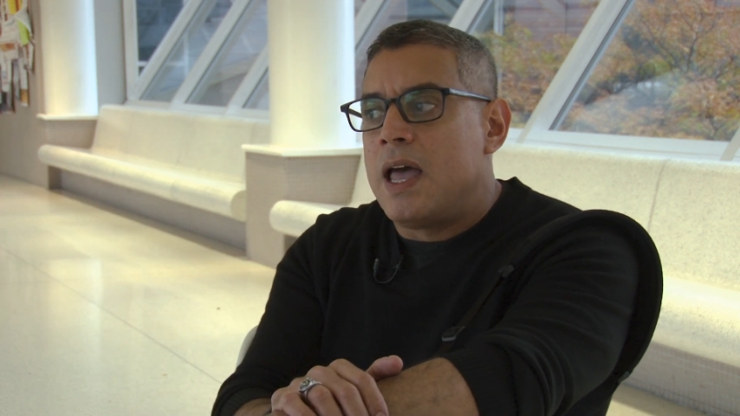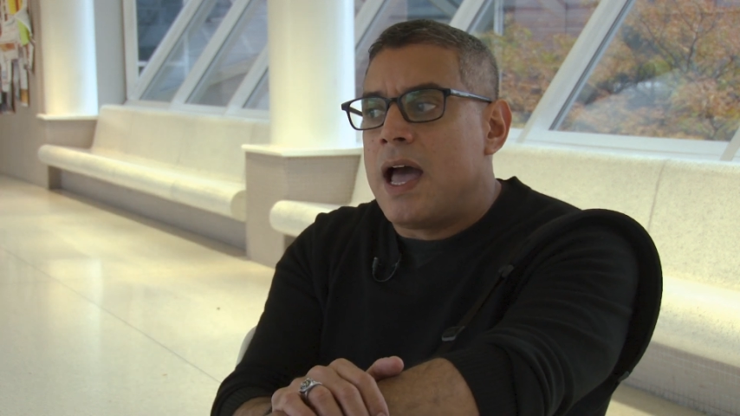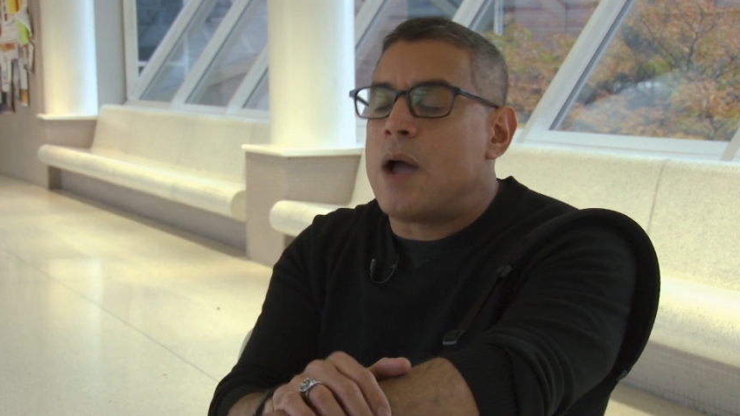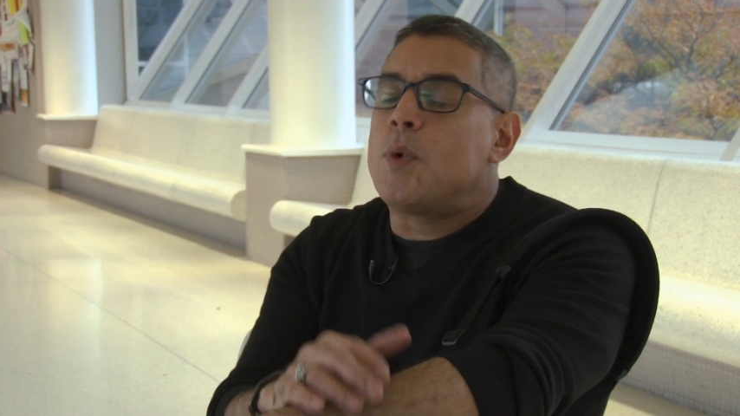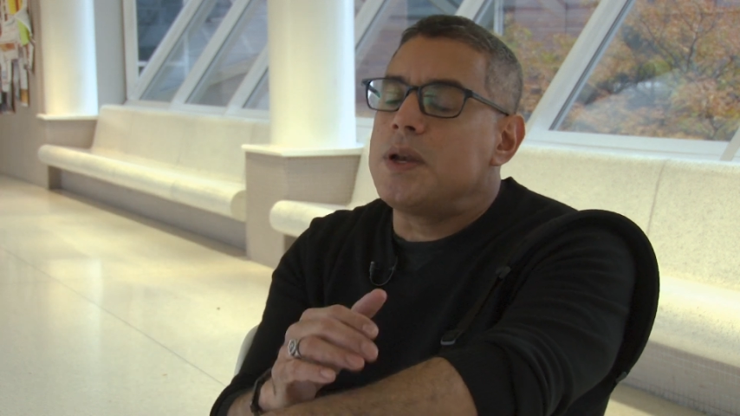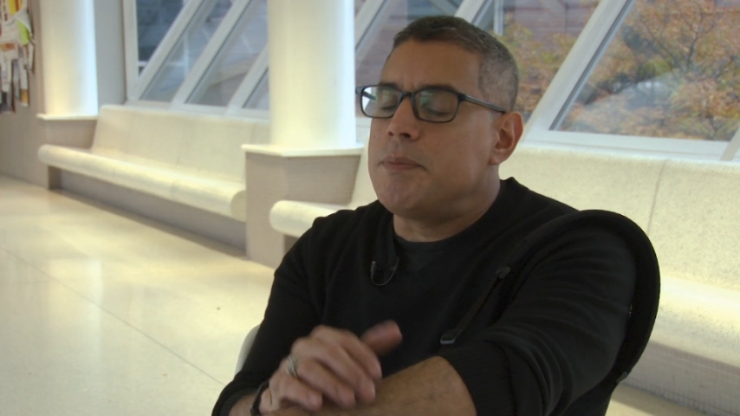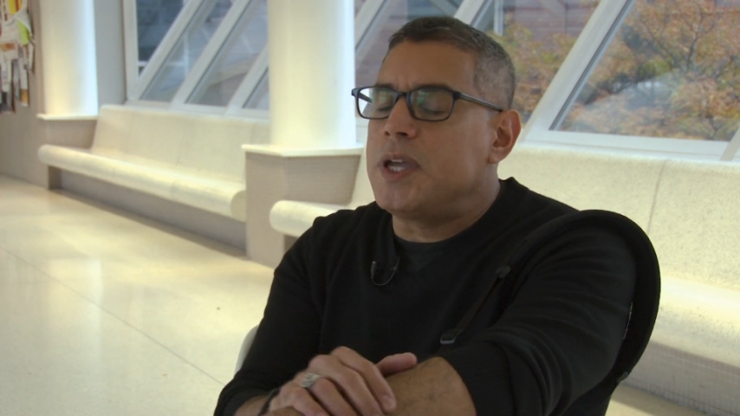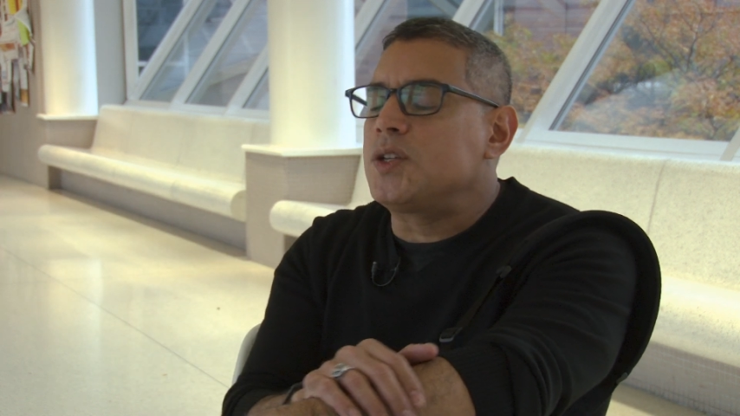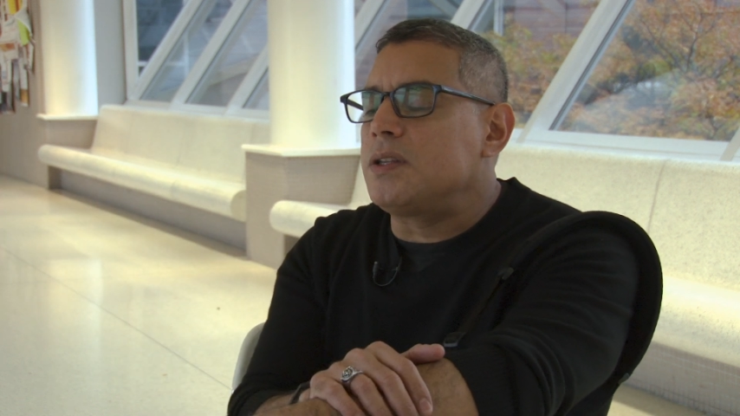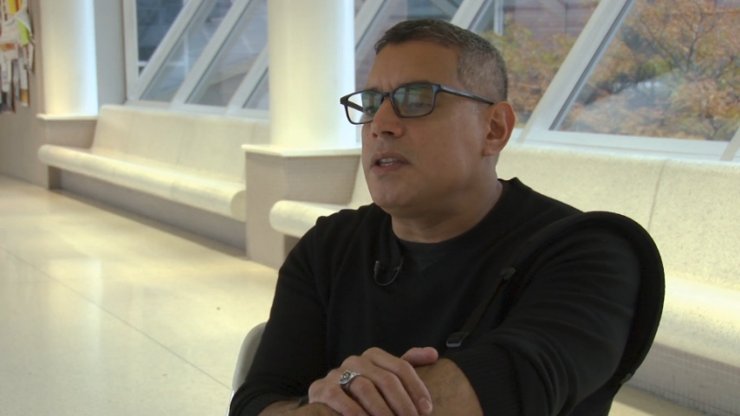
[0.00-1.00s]
I want to
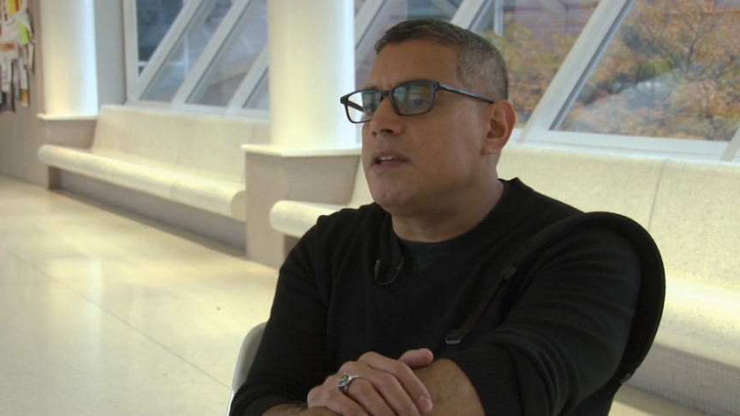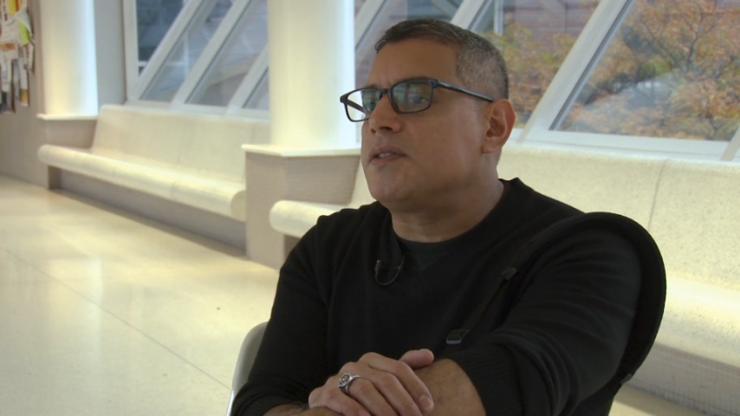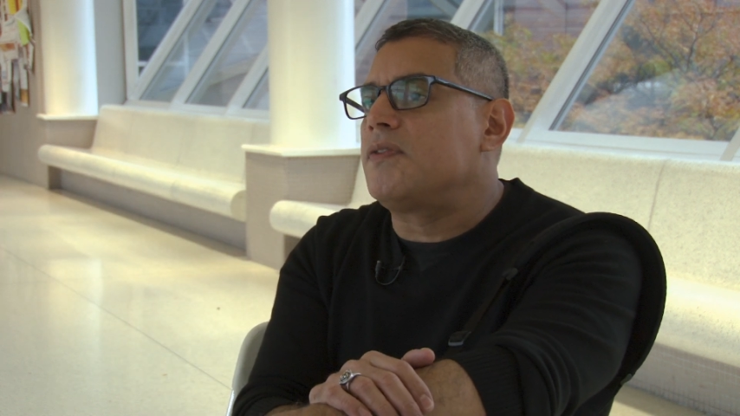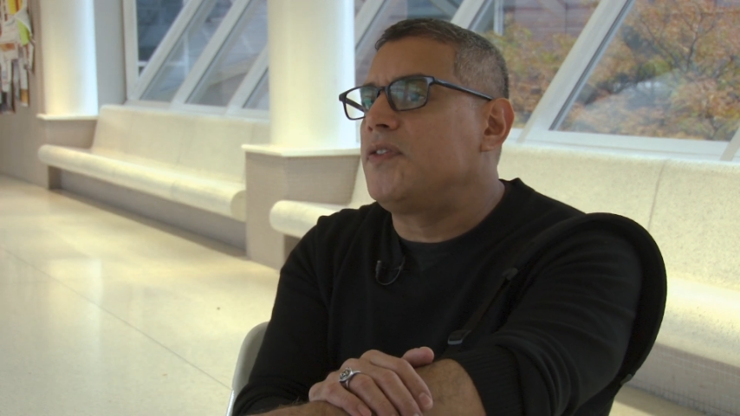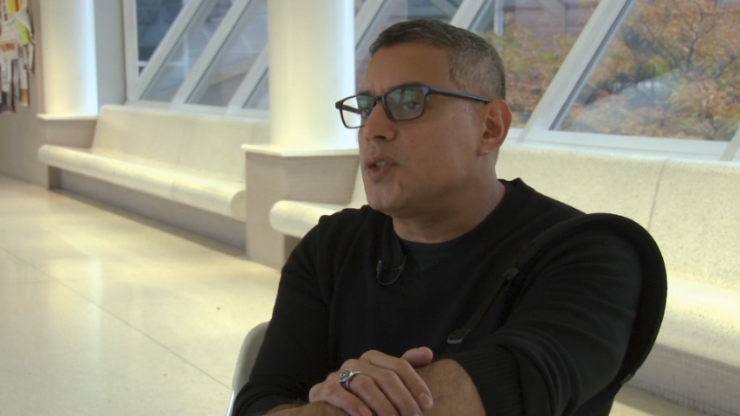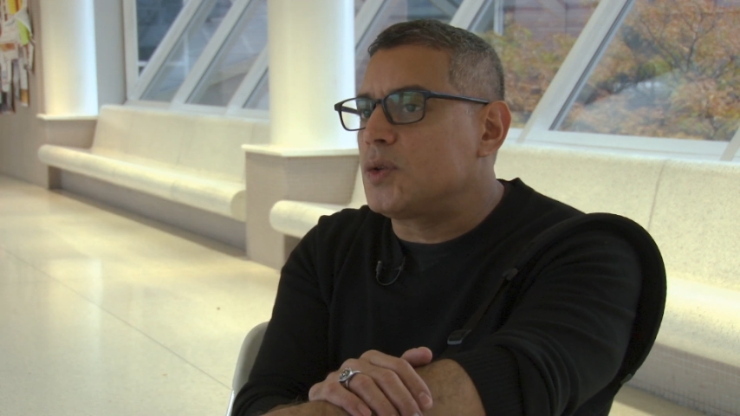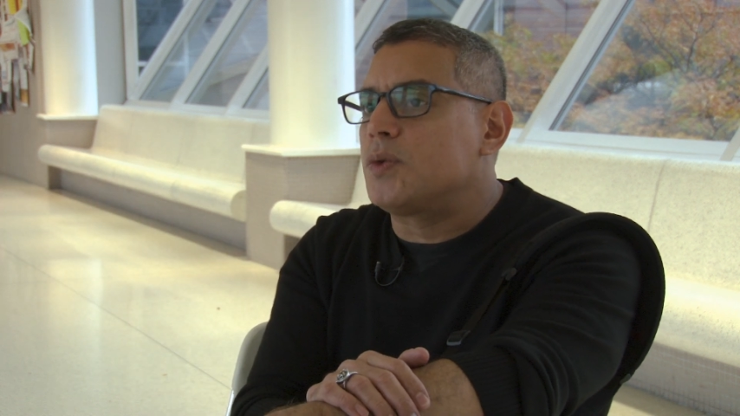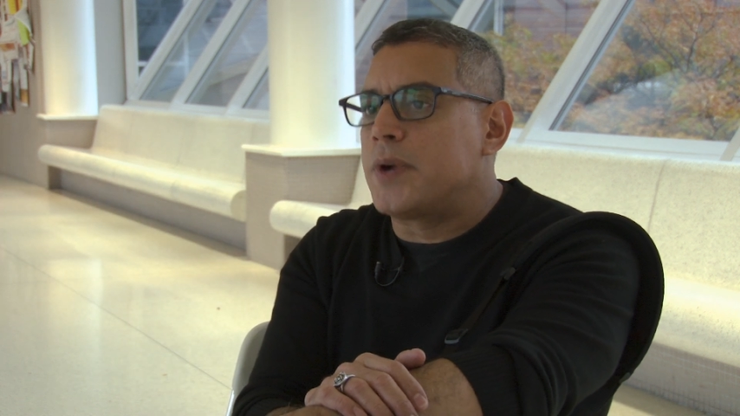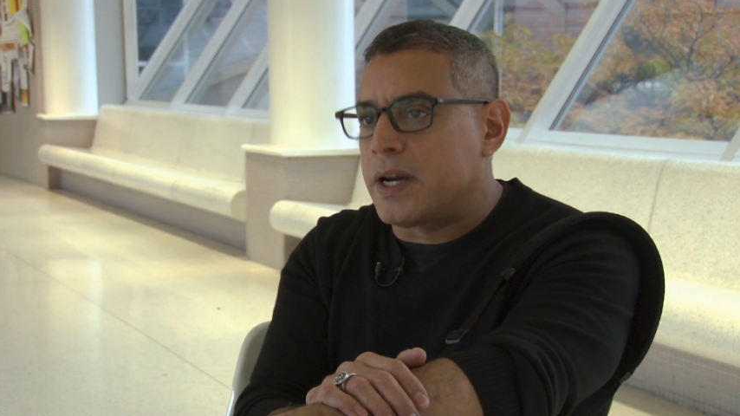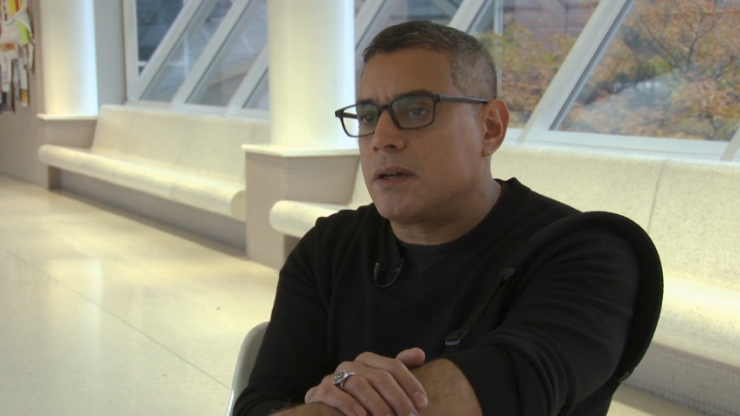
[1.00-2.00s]
make sure that there's a
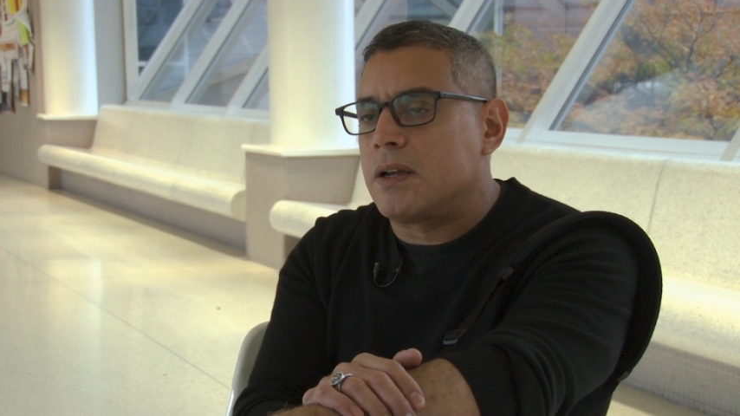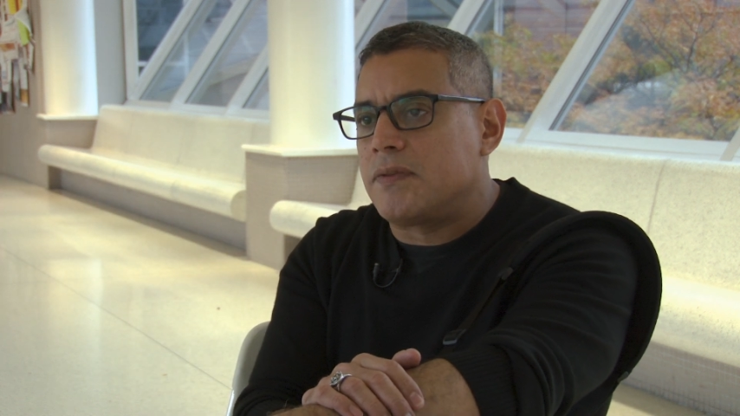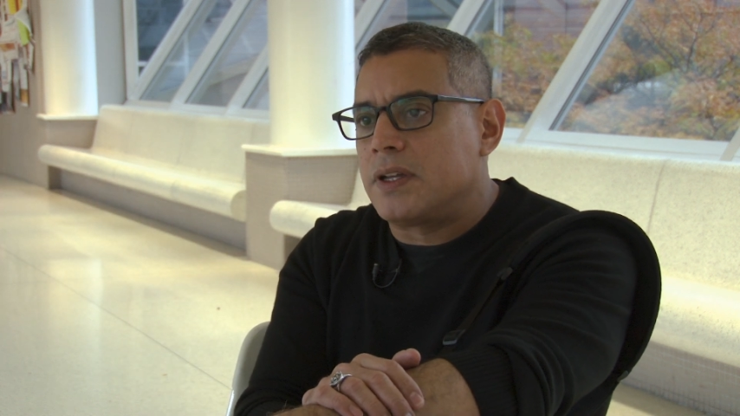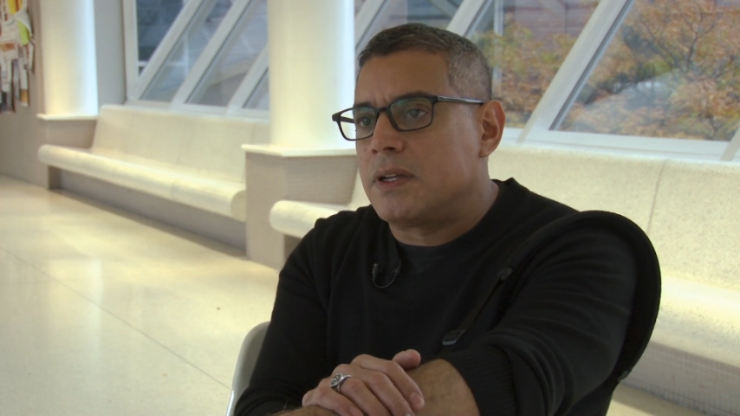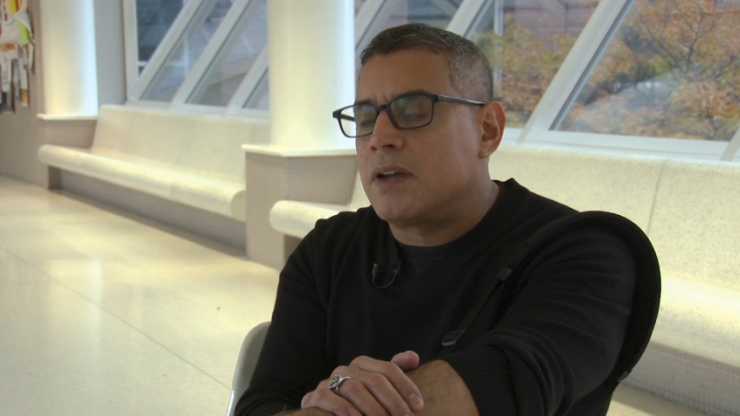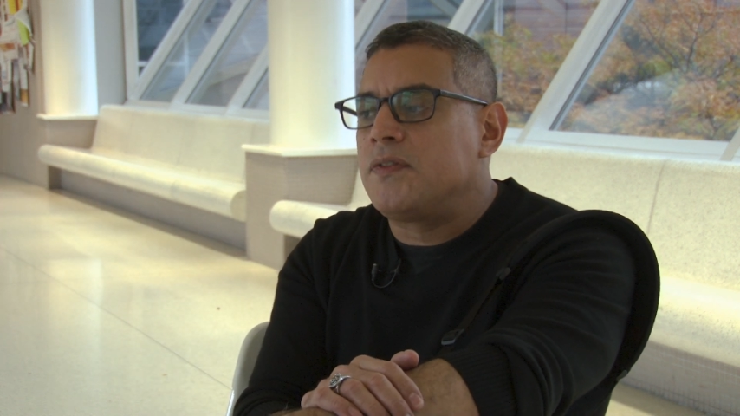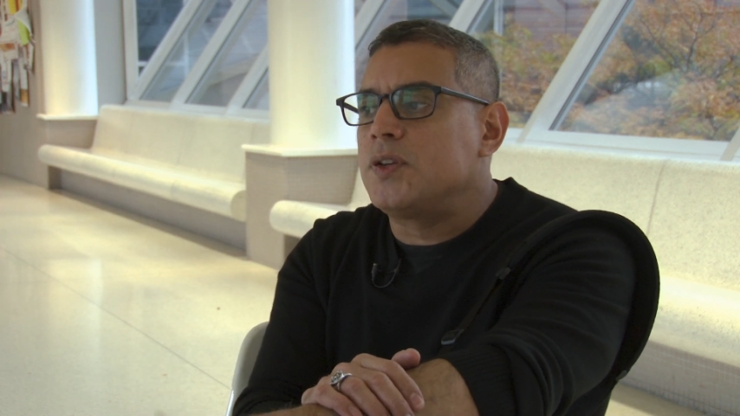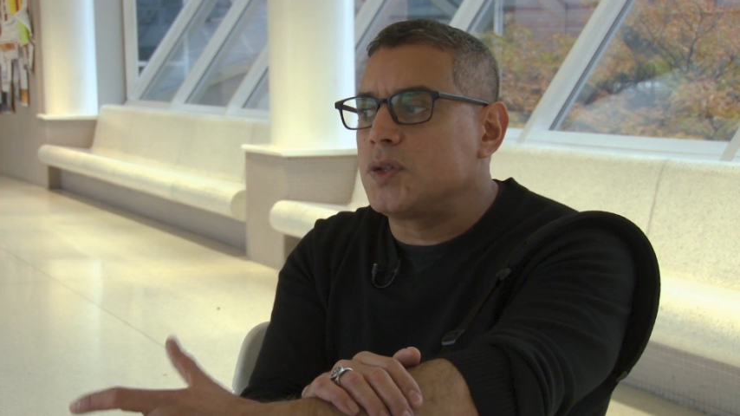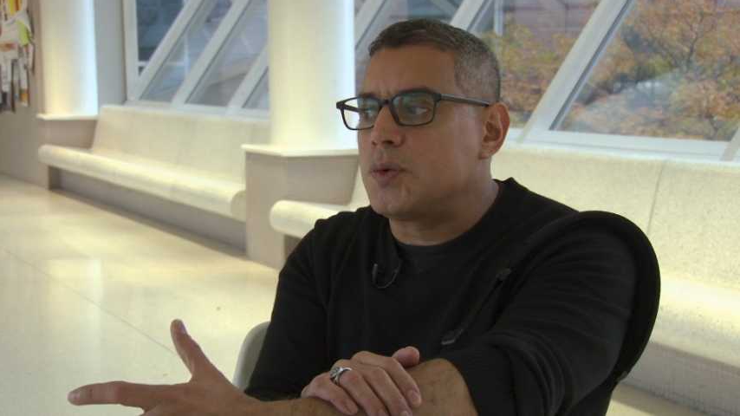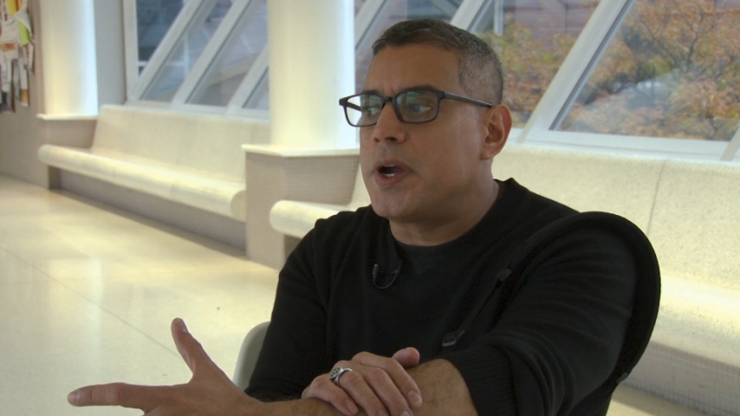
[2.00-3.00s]
visual record of it, a
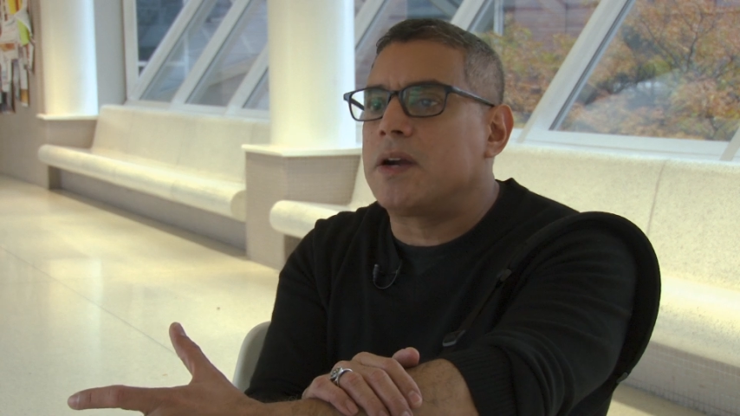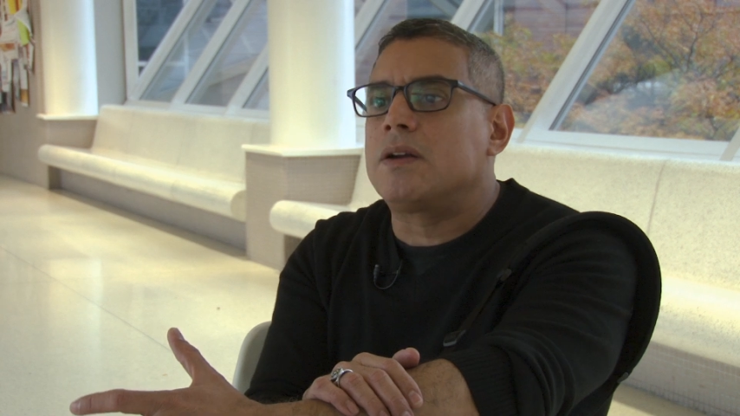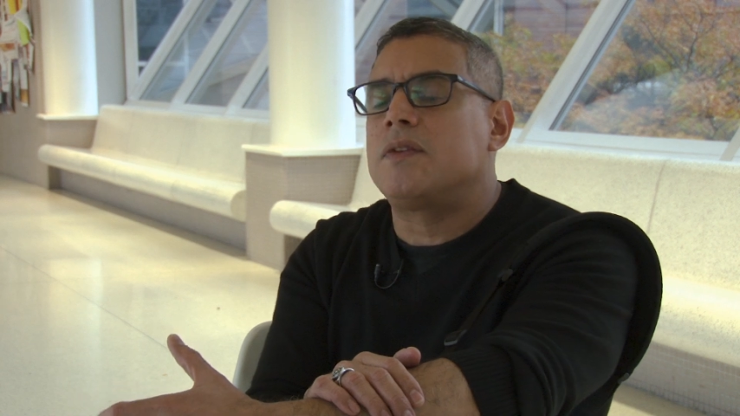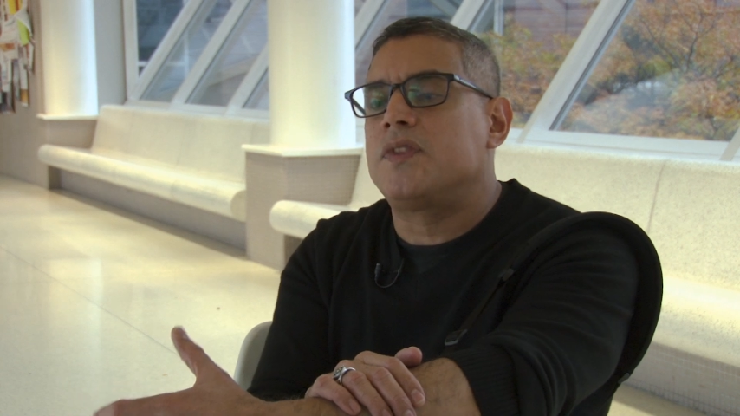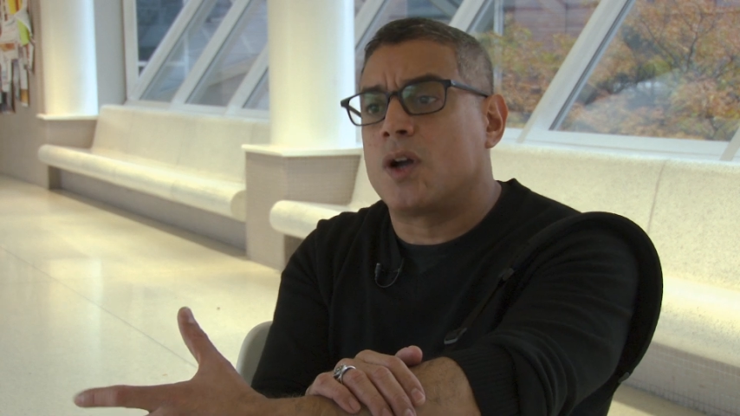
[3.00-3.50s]
visual record of the